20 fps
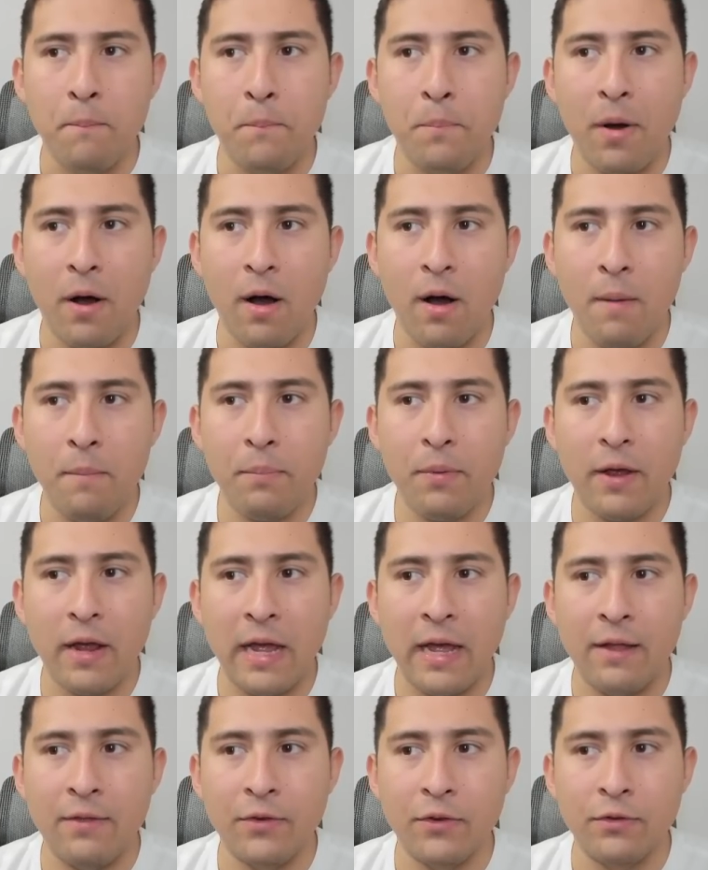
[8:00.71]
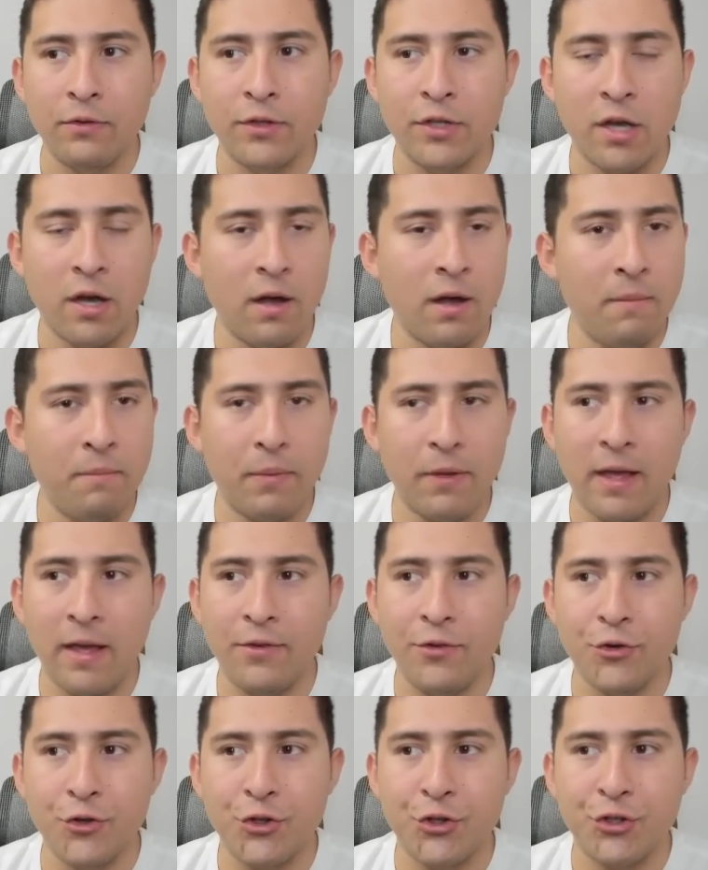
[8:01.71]
Pump and dump
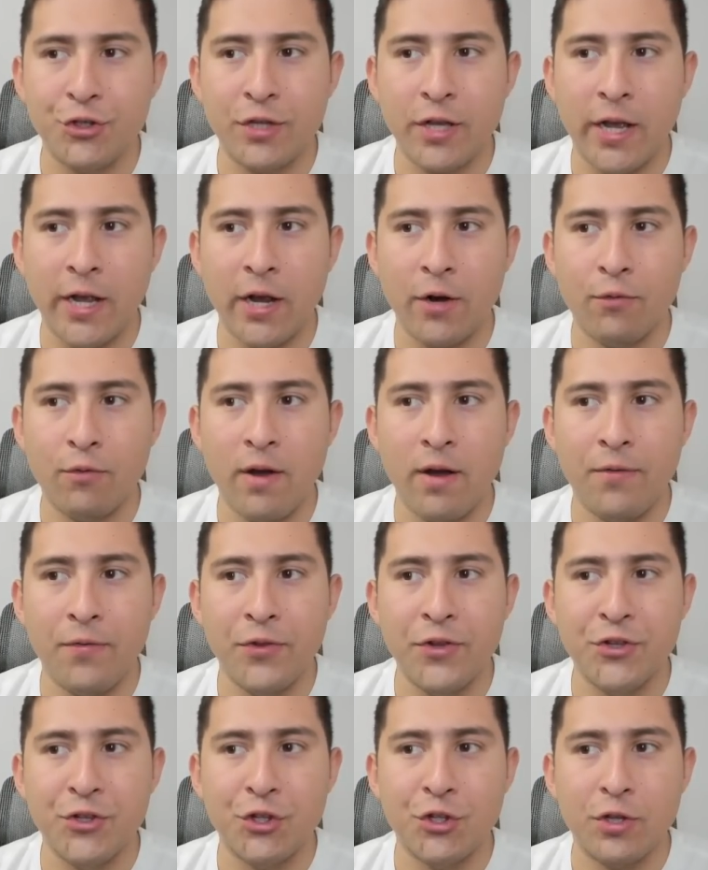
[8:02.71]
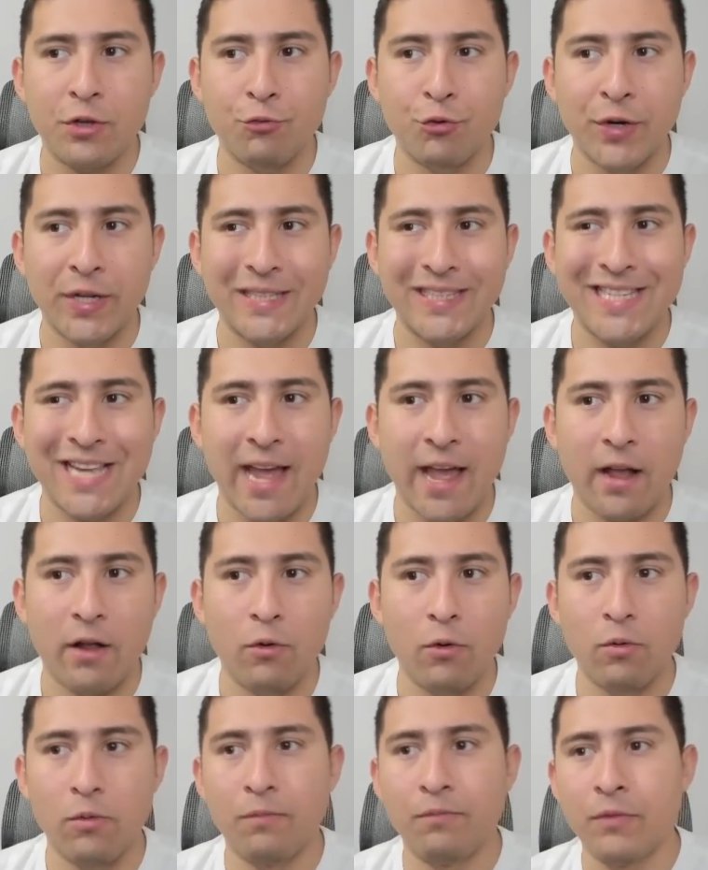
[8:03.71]
and just stay around this
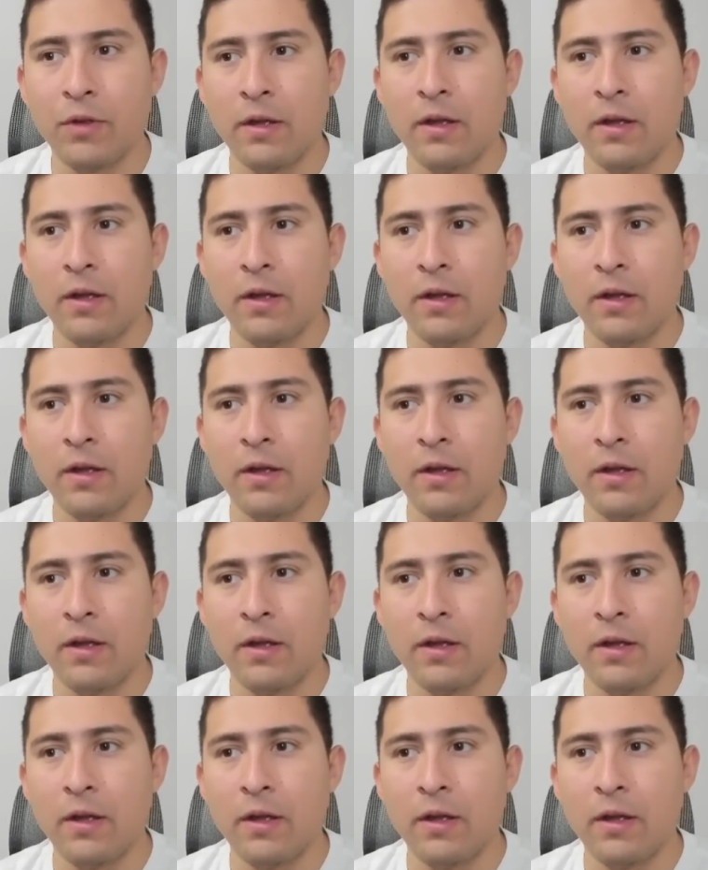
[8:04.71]
rectangle.